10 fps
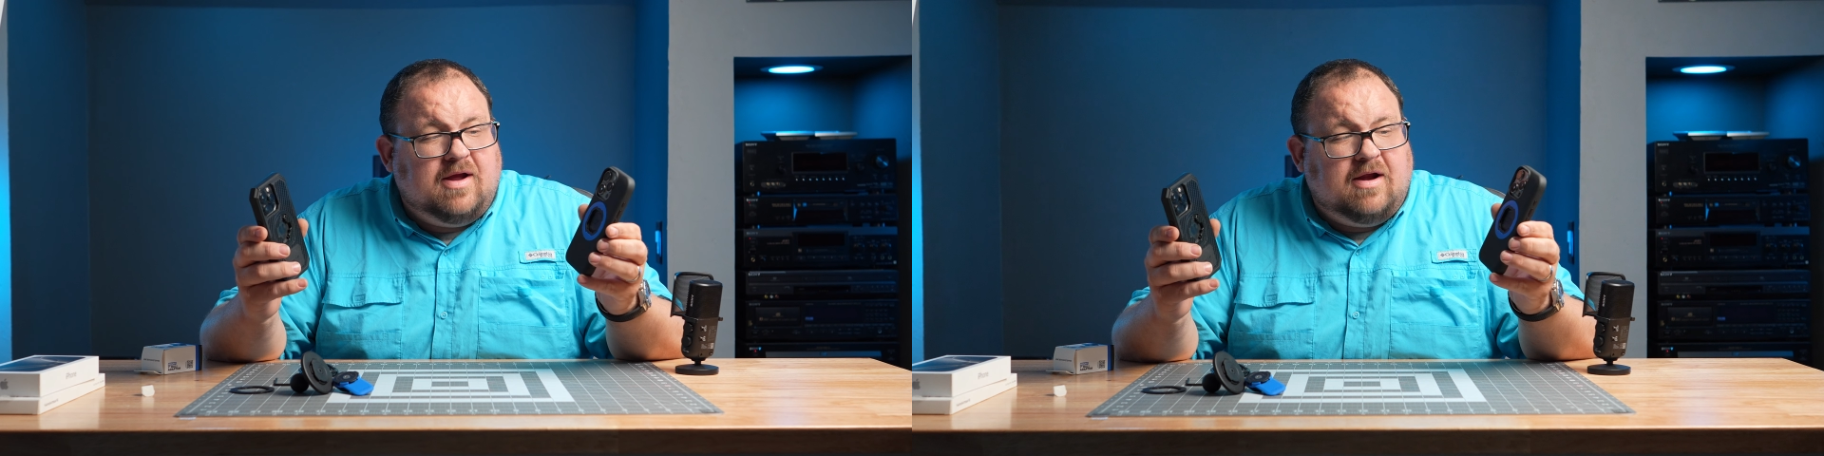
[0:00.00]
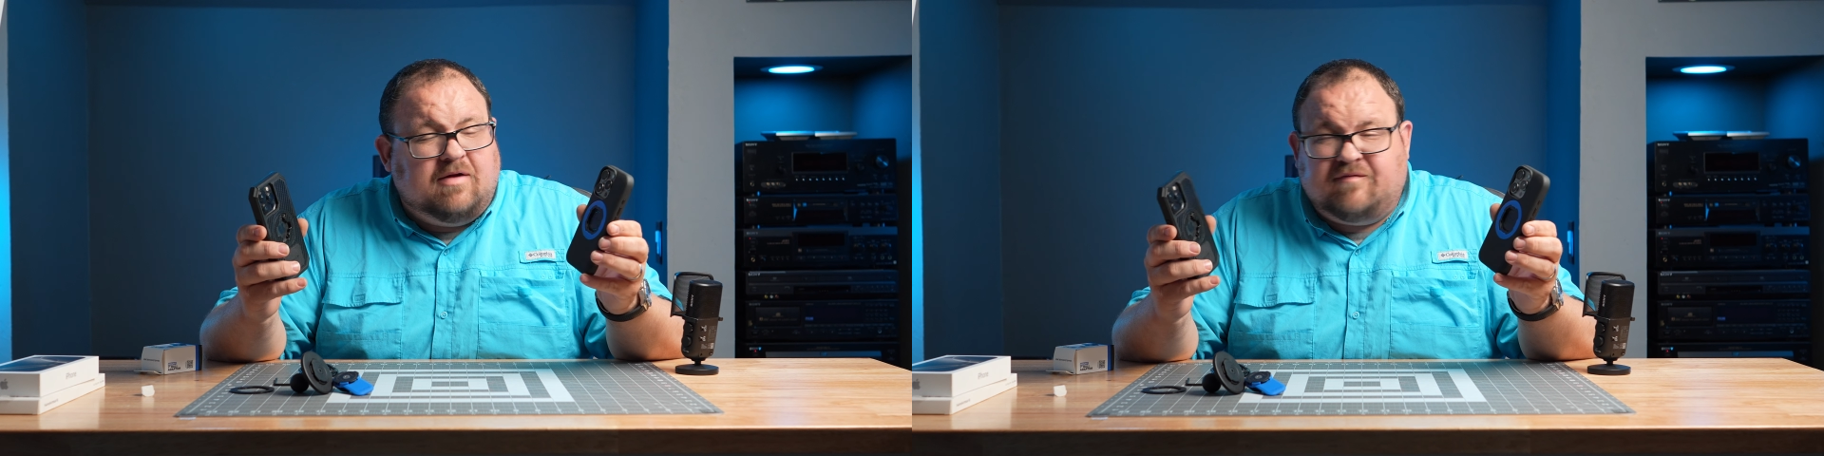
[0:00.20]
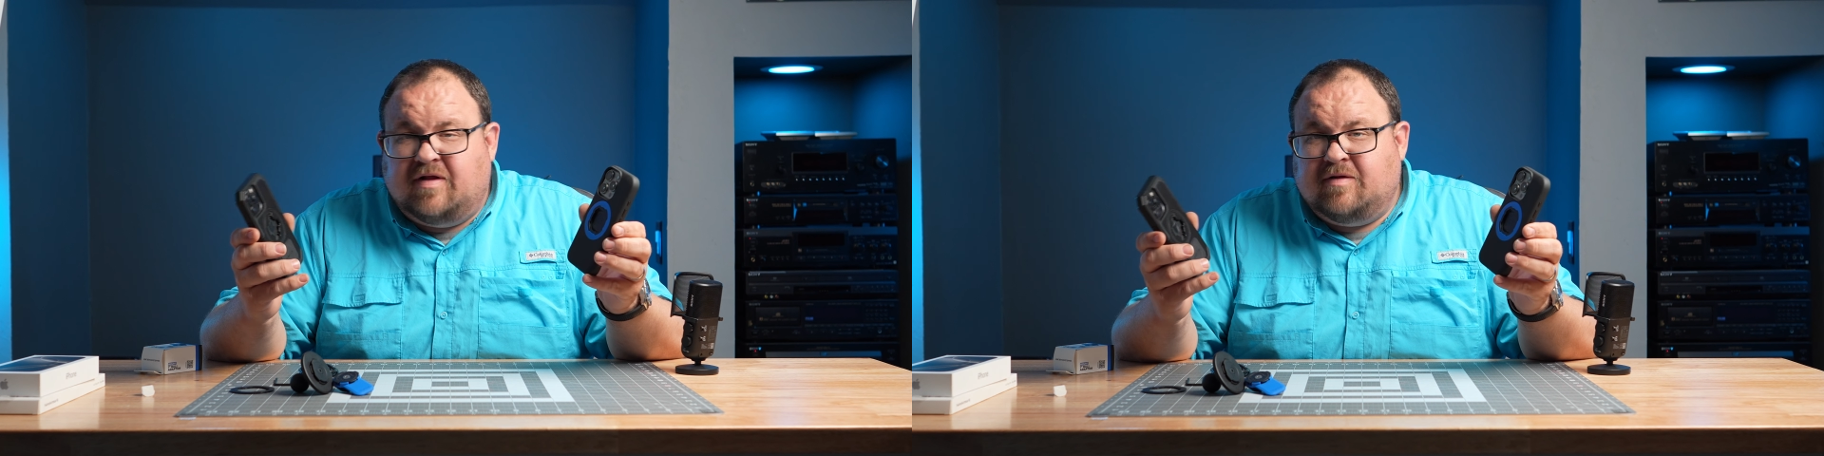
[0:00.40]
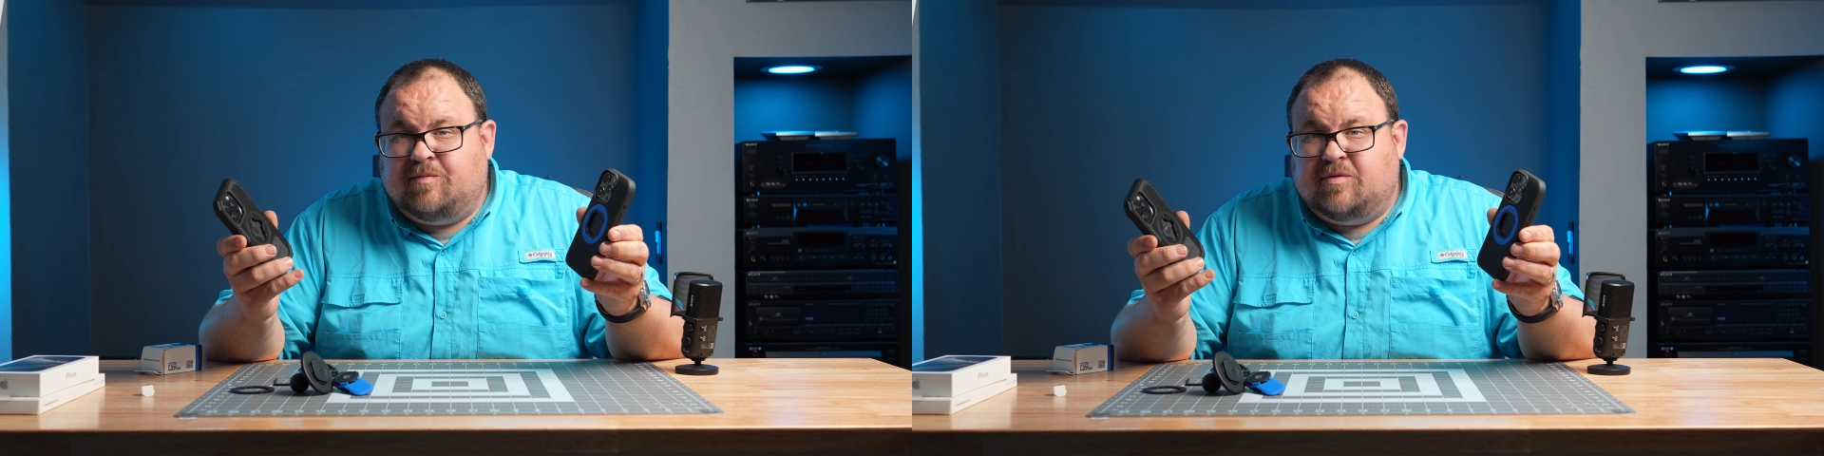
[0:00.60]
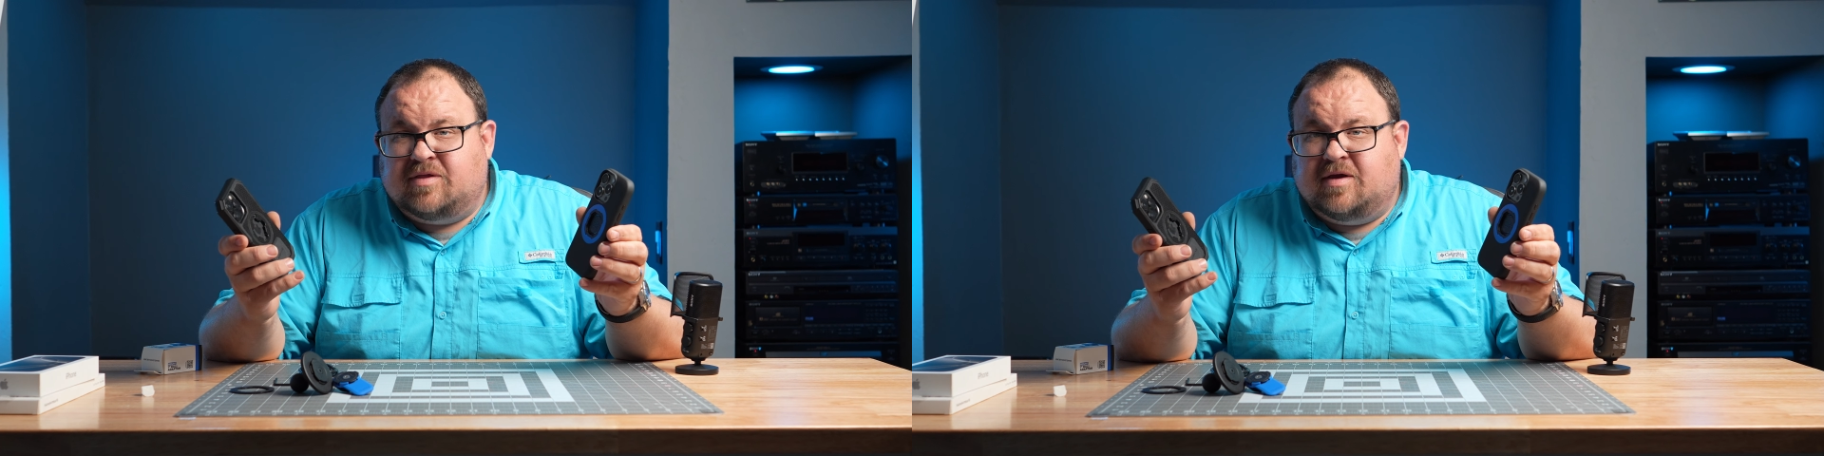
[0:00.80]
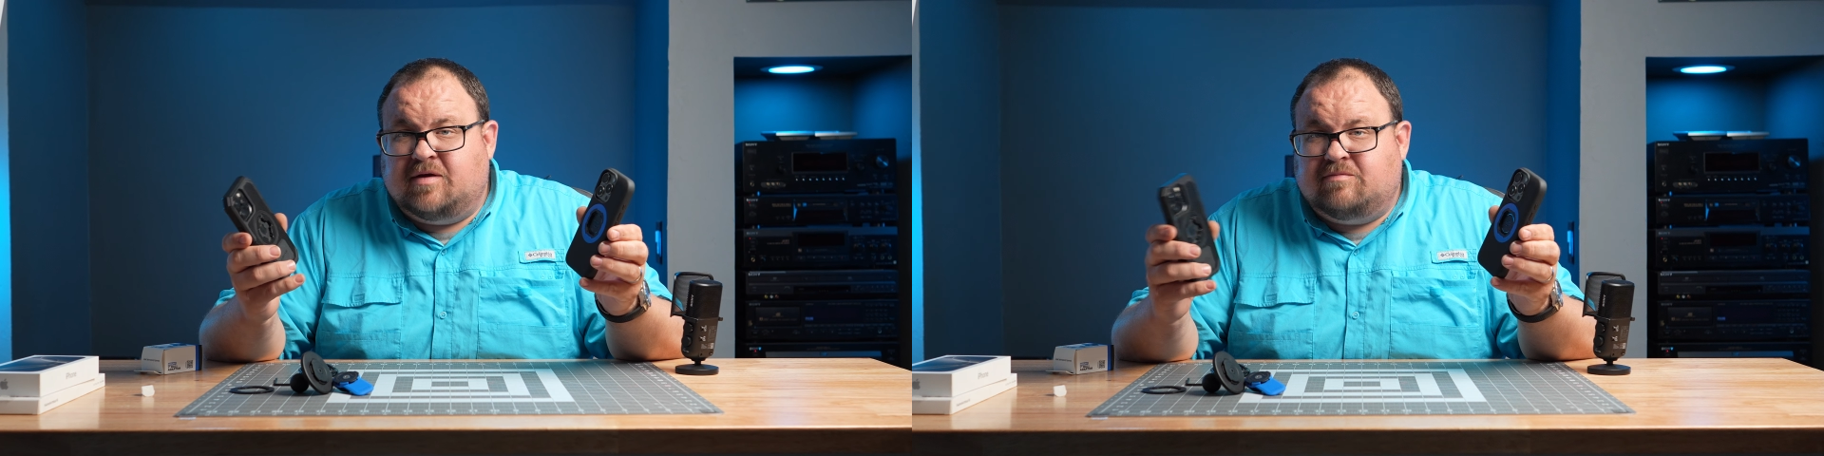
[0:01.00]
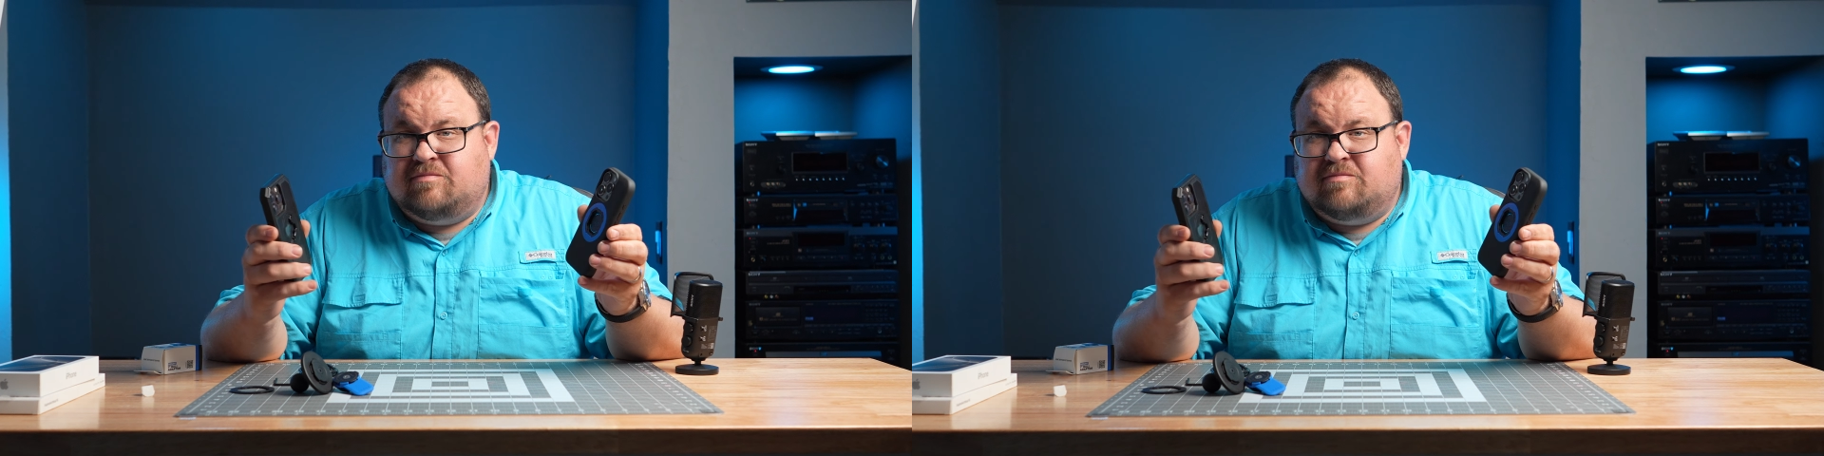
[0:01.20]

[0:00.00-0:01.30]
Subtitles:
and I'll follow up with a